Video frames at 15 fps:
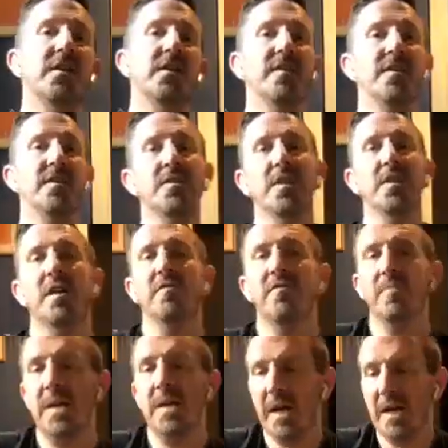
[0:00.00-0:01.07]
Extend your
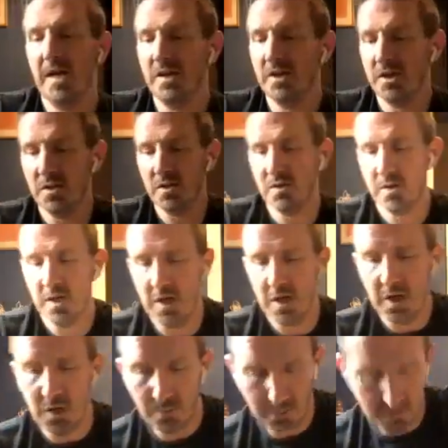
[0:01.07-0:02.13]
arms behind you,
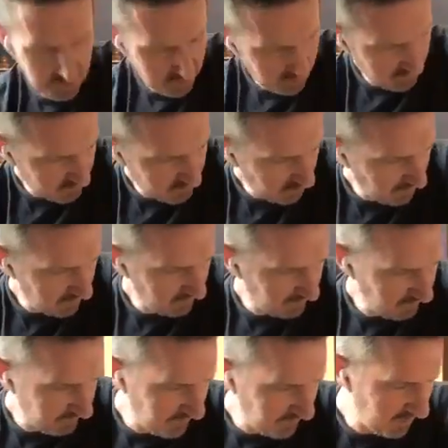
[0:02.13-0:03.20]
point your
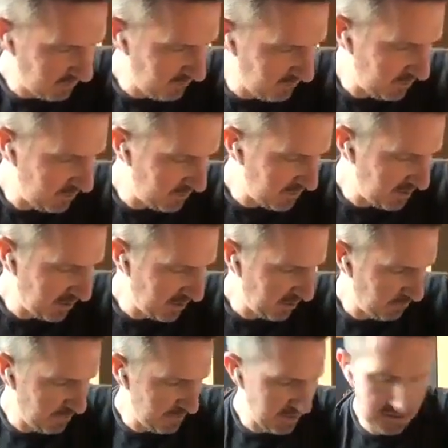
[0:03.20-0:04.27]
toes in front of you, take
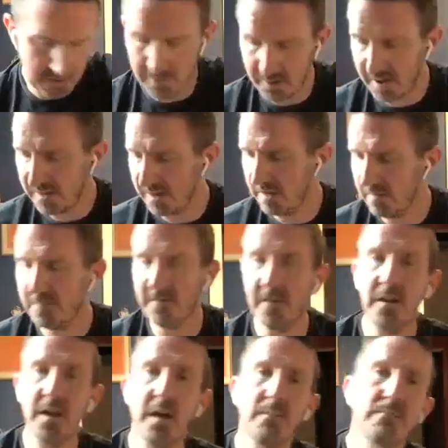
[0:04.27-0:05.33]
a big breath in,
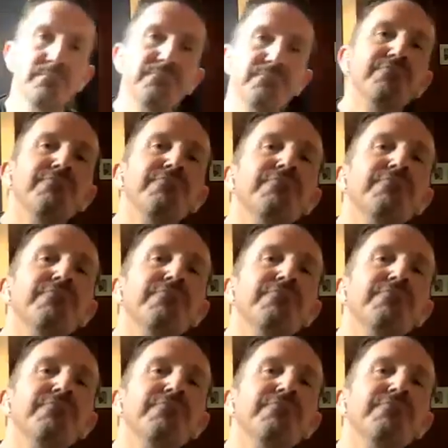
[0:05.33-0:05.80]
fill up.